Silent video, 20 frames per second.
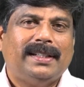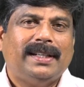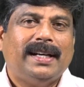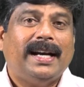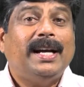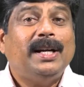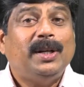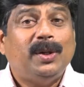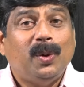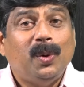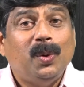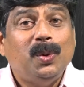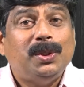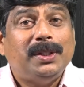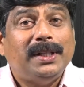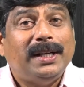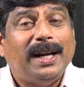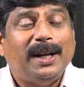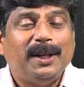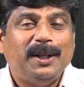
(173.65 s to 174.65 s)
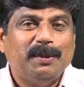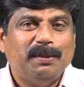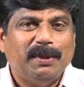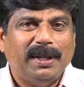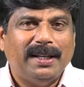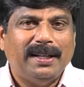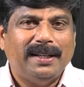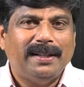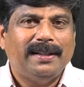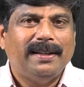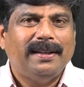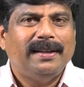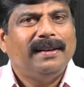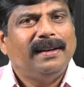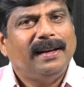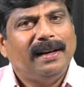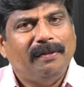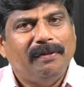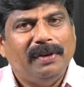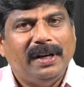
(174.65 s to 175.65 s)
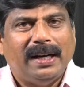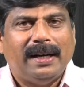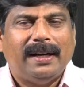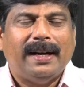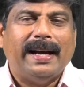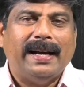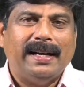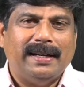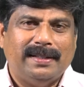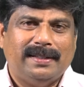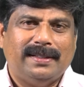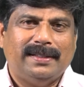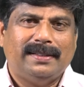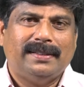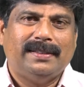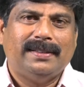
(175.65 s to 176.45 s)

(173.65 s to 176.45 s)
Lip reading: And to lose an argument and win a client.